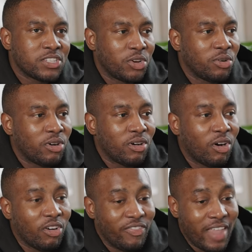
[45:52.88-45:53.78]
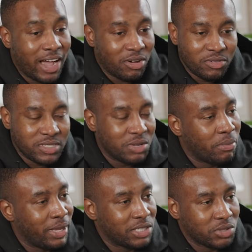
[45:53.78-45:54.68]
so now, obviously,
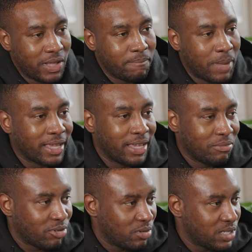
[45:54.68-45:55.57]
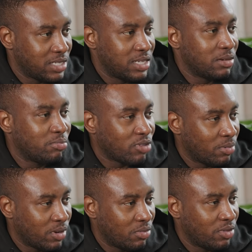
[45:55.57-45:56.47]
we're making sure that back-end processes are
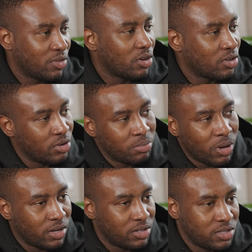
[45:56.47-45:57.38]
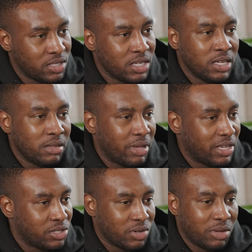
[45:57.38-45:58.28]
proper. We've got good partners,
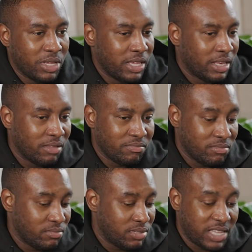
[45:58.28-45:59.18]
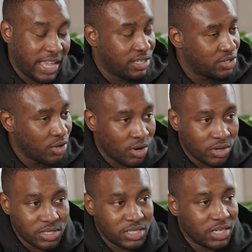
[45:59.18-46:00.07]
making sure that we can stay
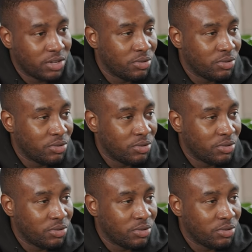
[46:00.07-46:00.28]
stocked,